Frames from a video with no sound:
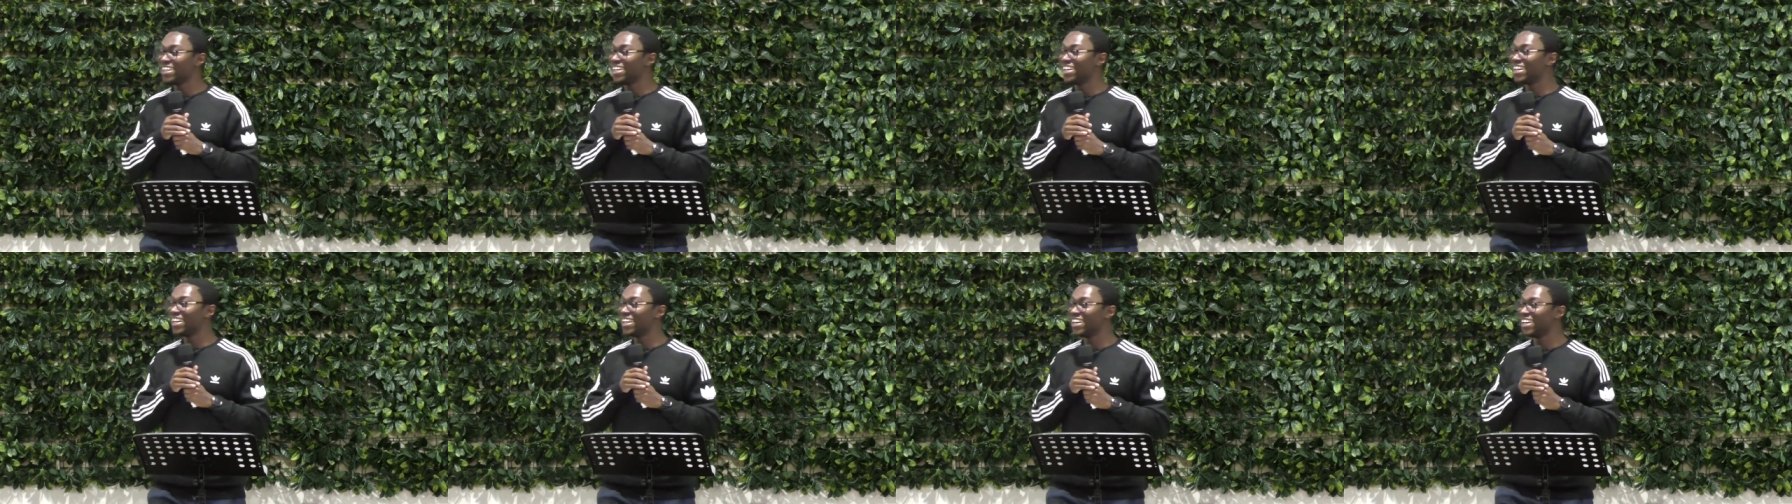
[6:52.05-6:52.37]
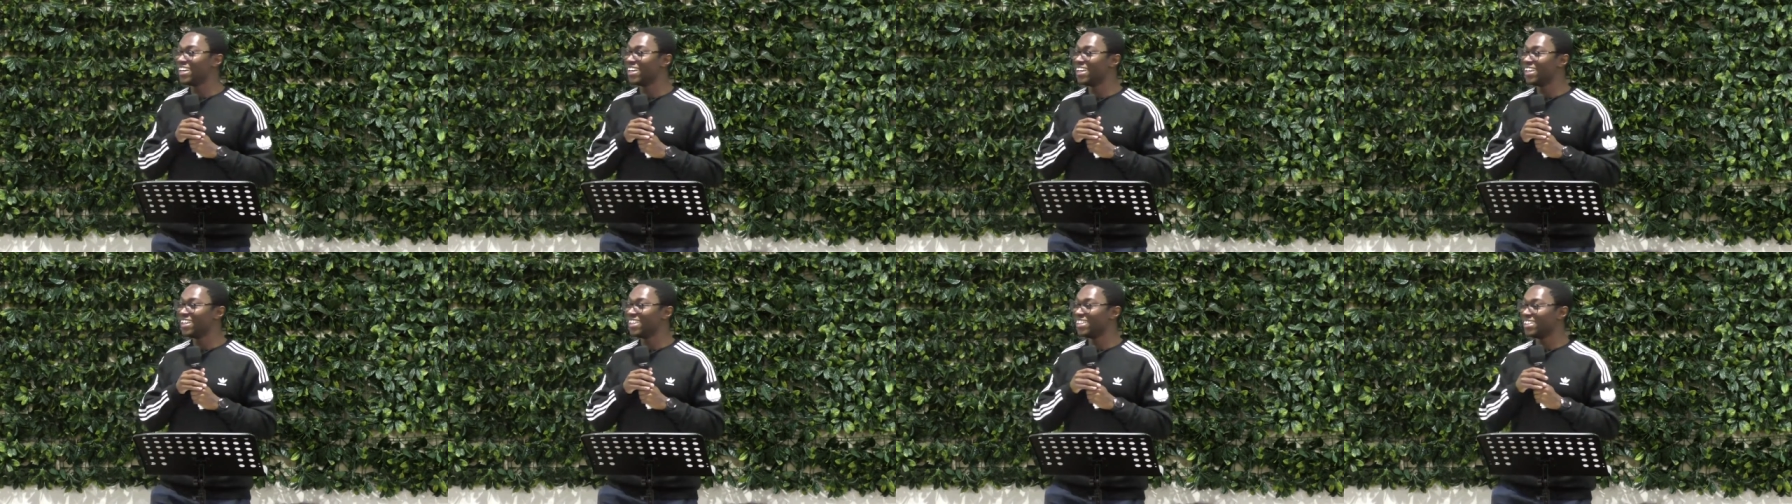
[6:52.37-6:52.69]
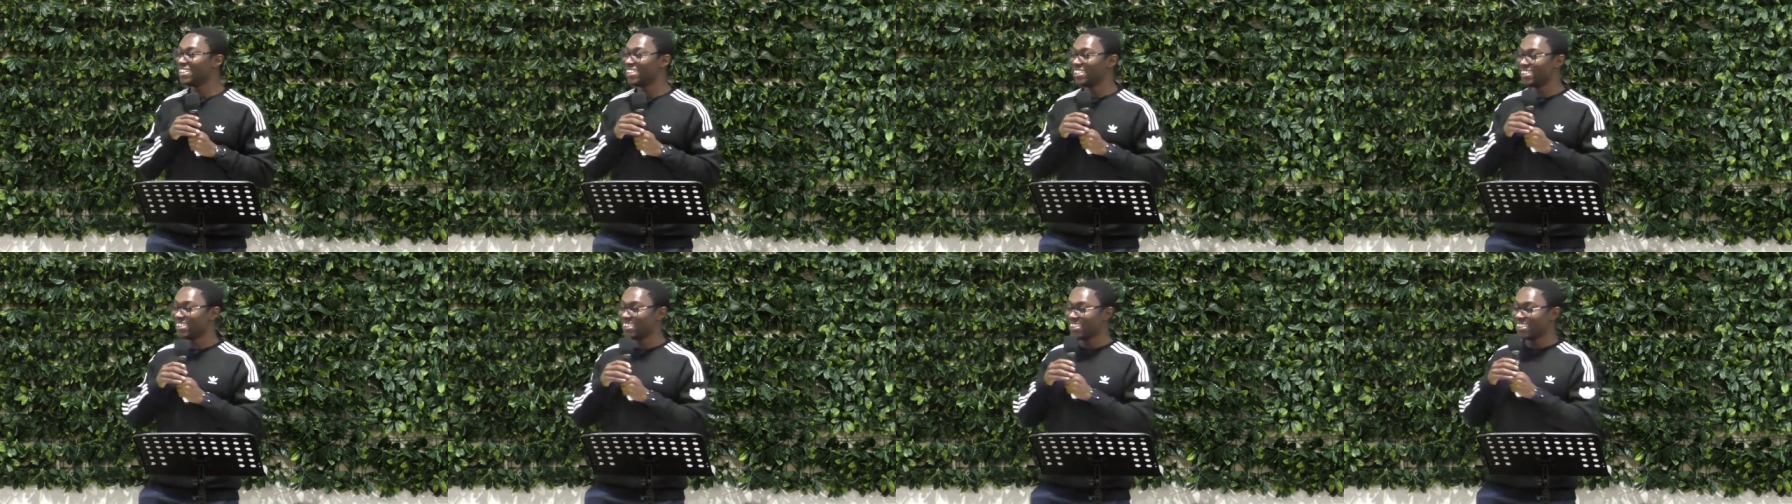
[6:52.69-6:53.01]

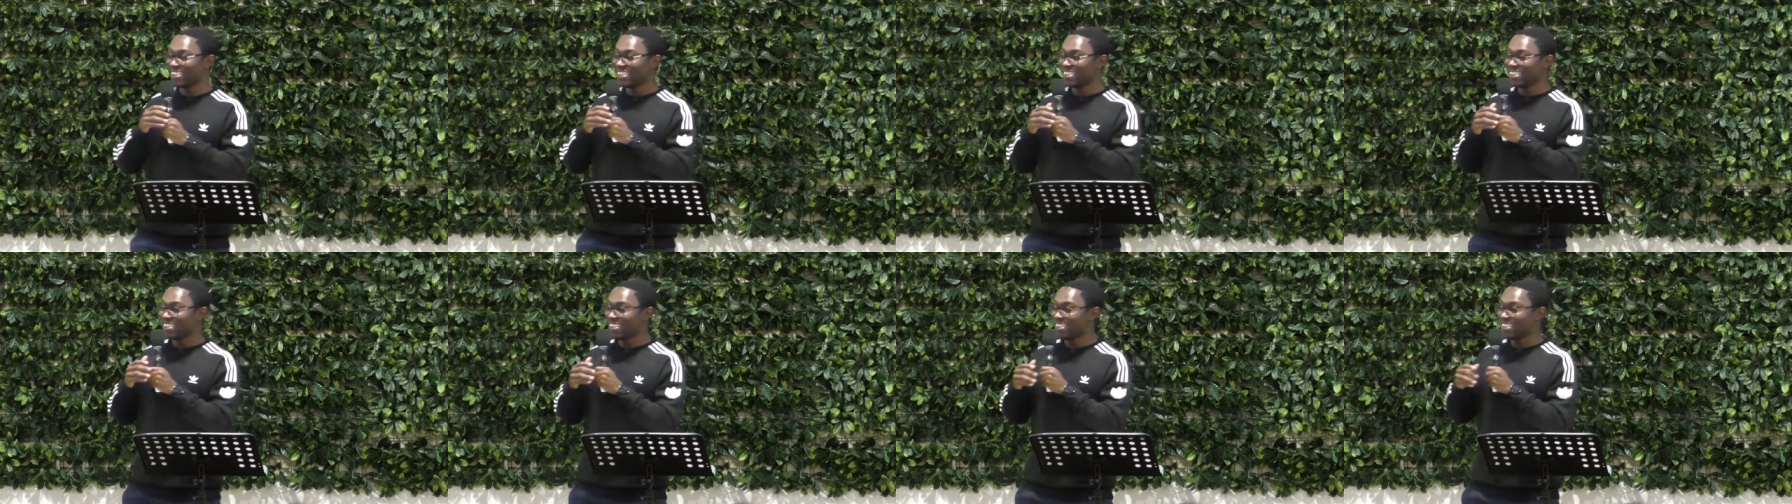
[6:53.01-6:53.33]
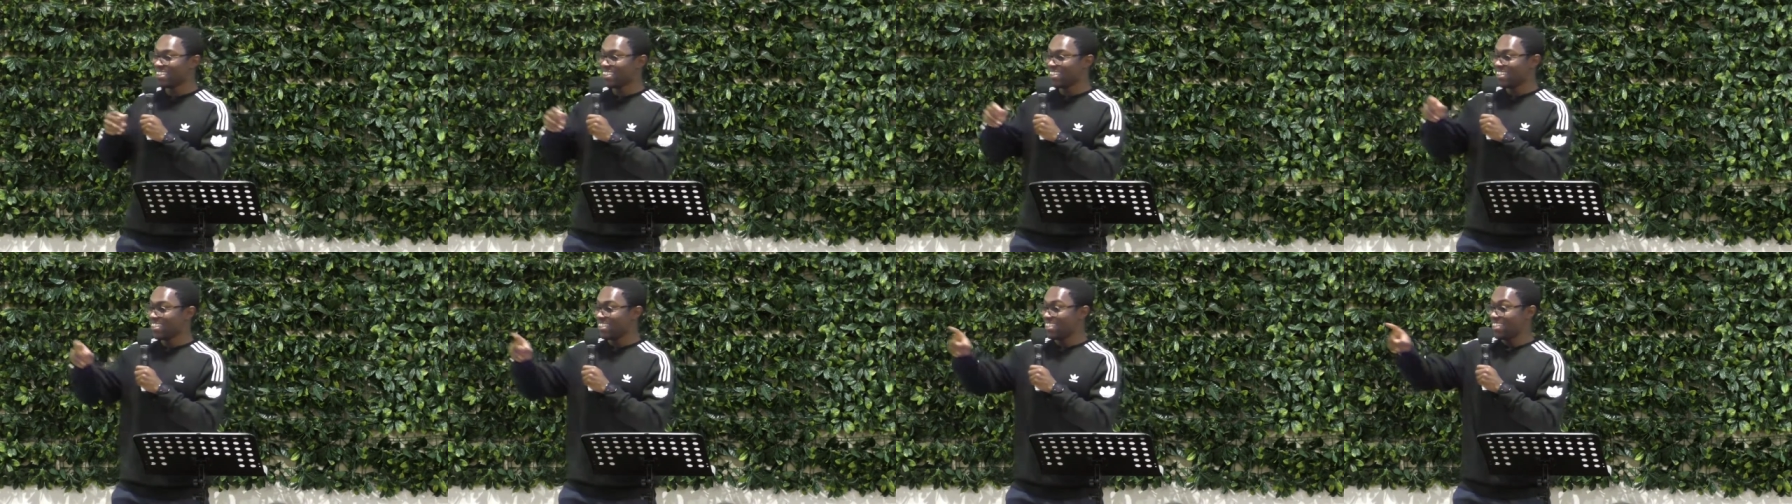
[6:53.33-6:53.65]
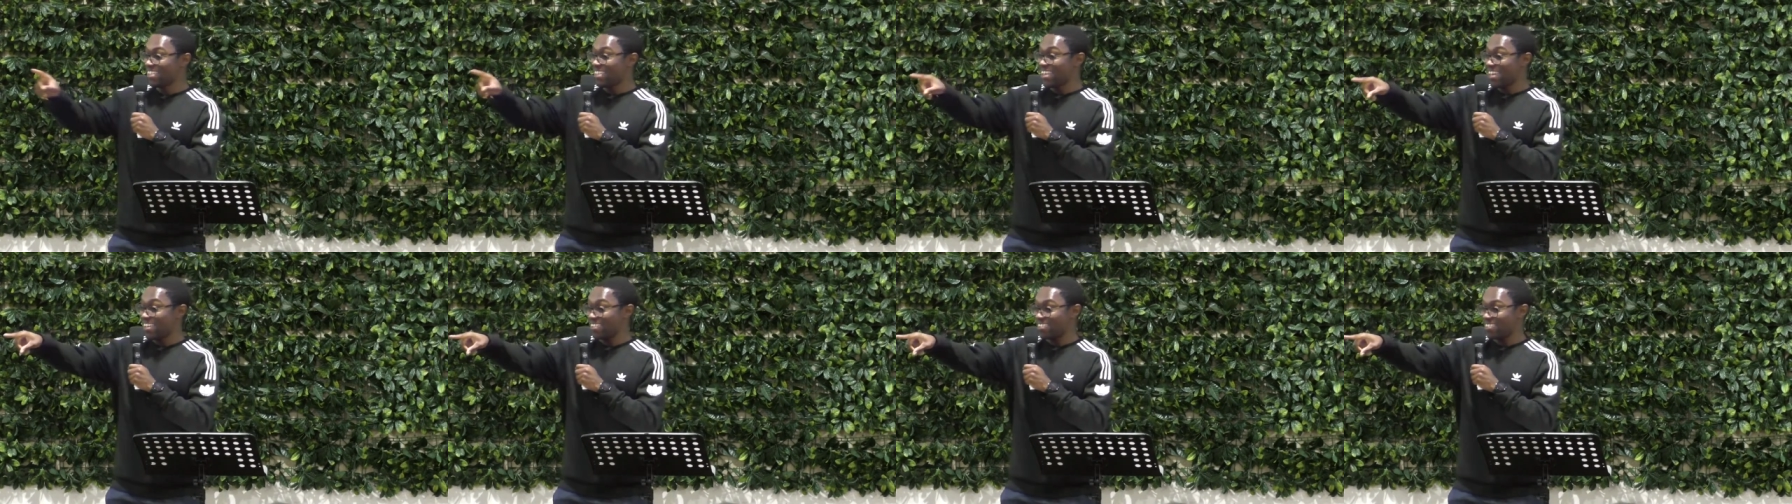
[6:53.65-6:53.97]
Uh,
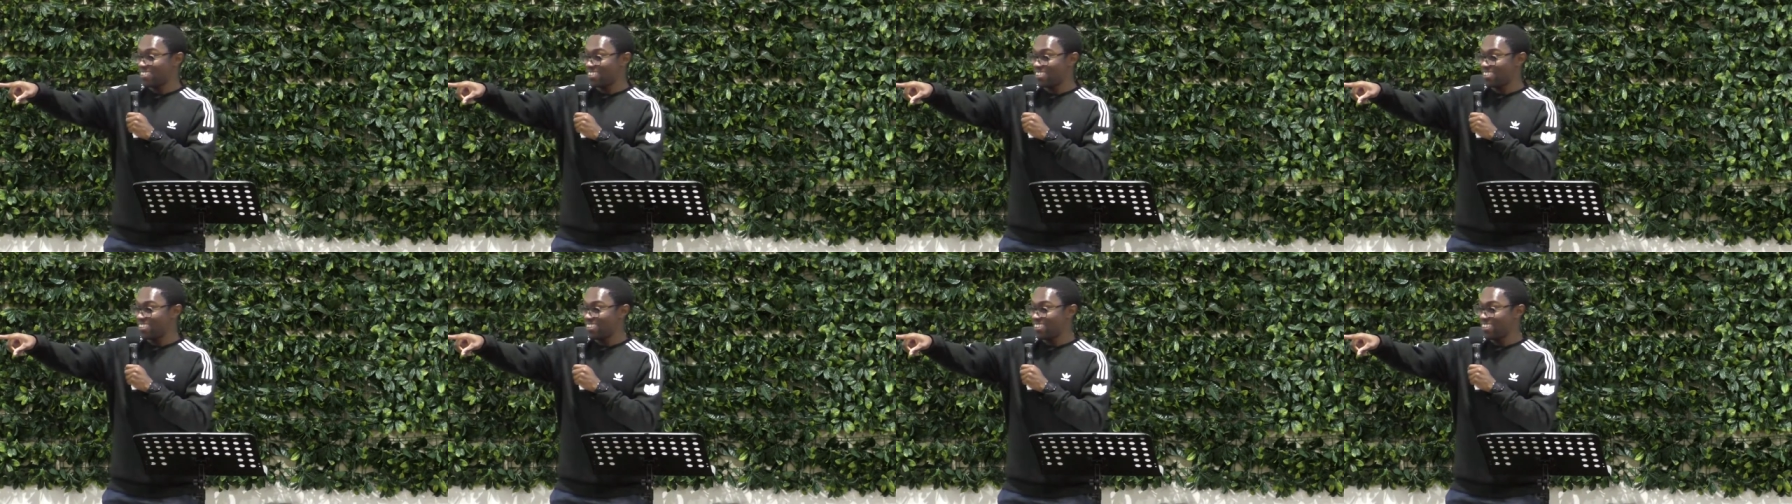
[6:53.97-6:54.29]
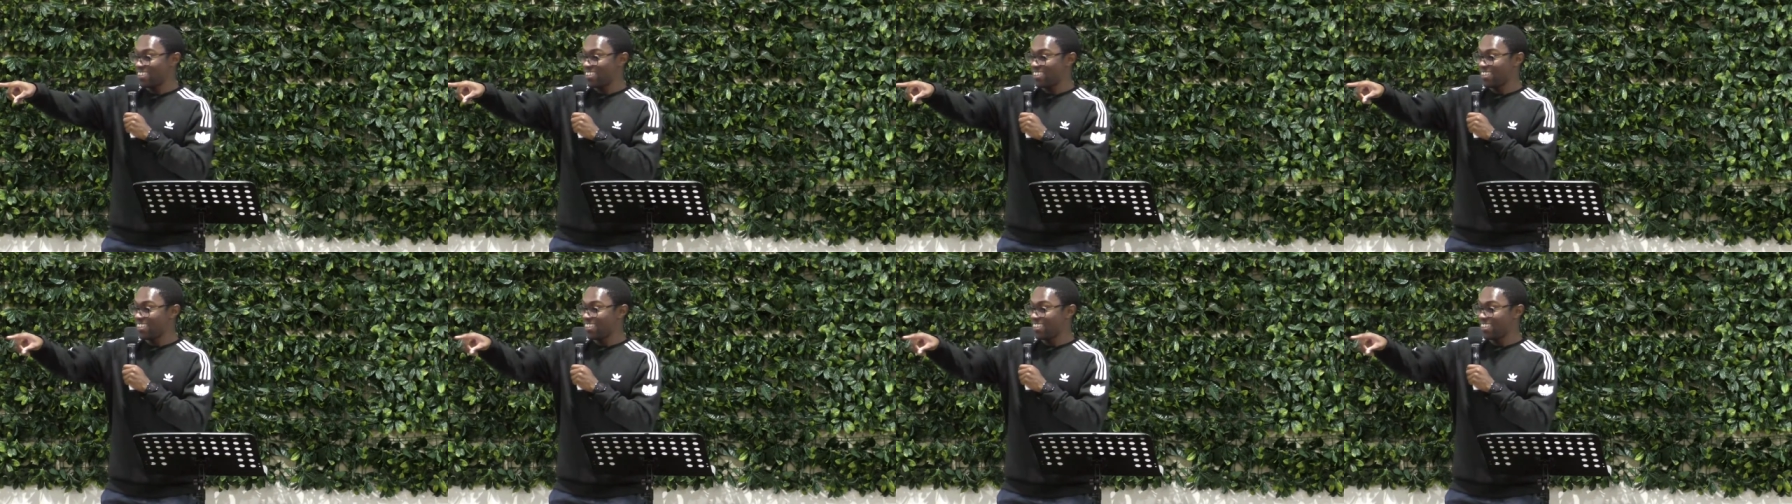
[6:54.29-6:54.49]
yes.